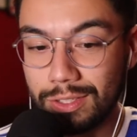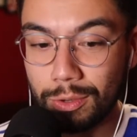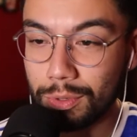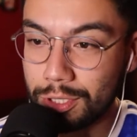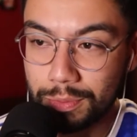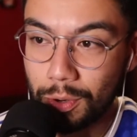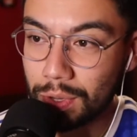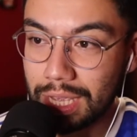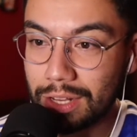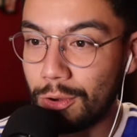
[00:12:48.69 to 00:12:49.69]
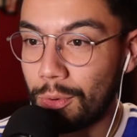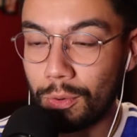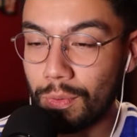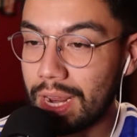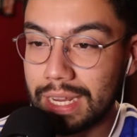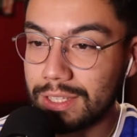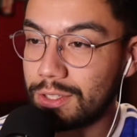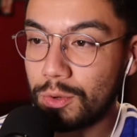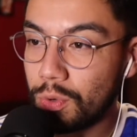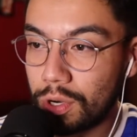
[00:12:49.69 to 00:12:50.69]
no more smoking, no more riding
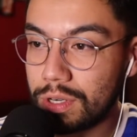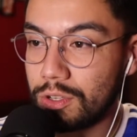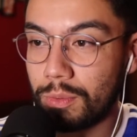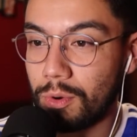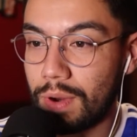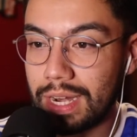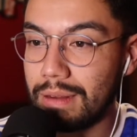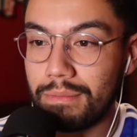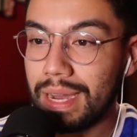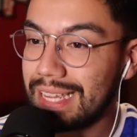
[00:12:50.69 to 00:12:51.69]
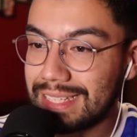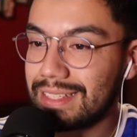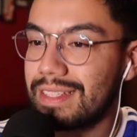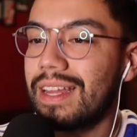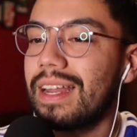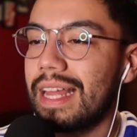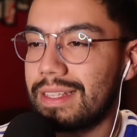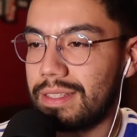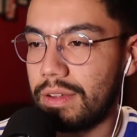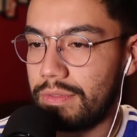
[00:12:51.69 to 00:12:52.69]
scooters, no more riding bikes, none of that
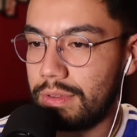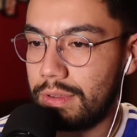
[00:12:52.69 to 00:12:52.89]
stuff.